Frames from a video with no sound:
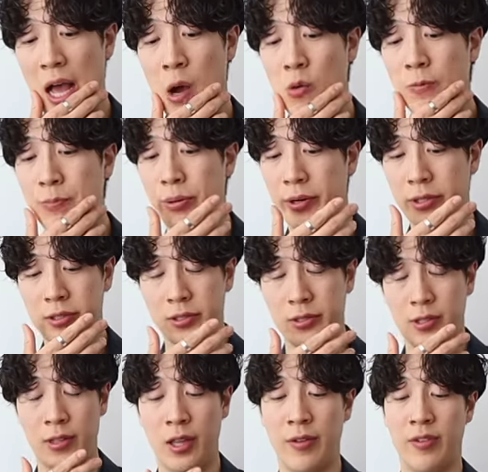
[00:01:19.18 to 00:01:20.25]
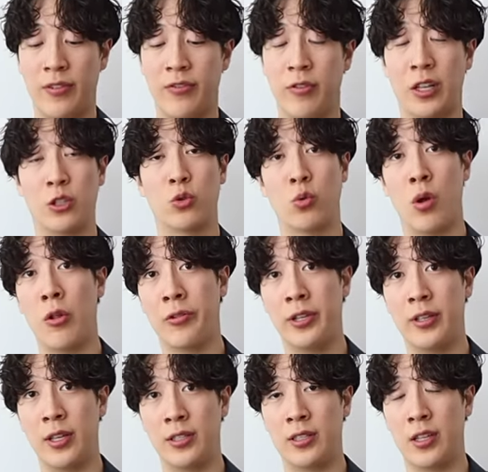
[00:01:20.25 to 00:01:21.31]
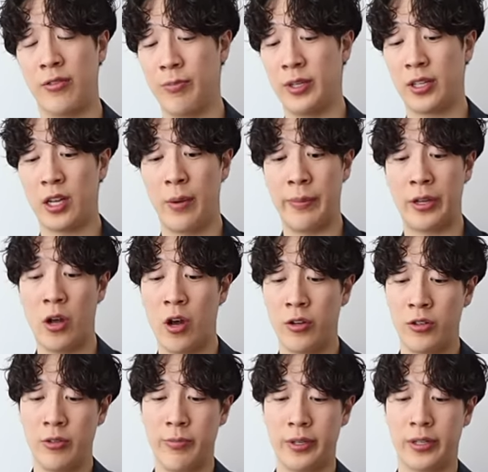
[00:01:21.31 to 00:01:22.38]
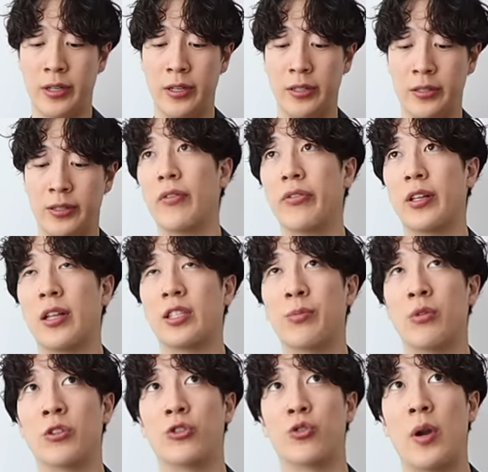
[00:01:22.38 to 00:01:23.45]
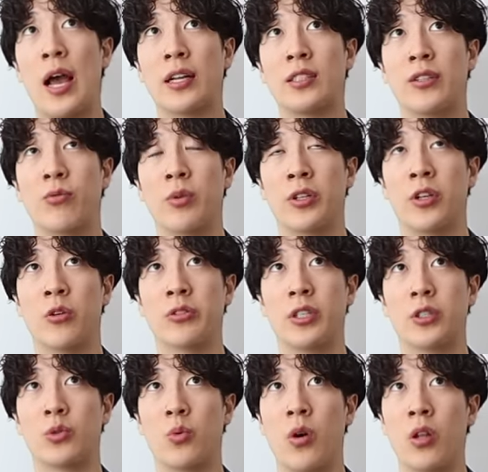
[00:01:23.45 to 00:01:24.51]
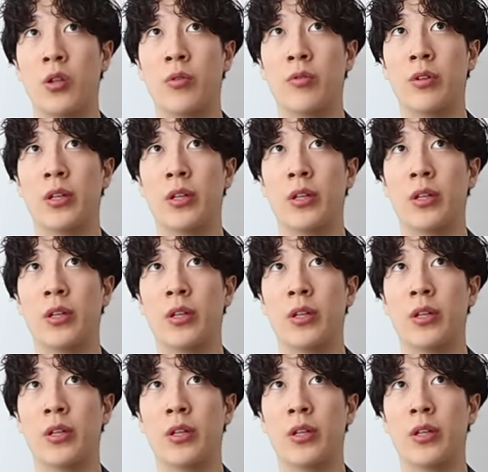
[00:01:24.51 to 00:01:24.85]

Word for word: I would personally love it if you like swallowed it instead of me coming on you because I feel like that's more attractive when girls like swallow.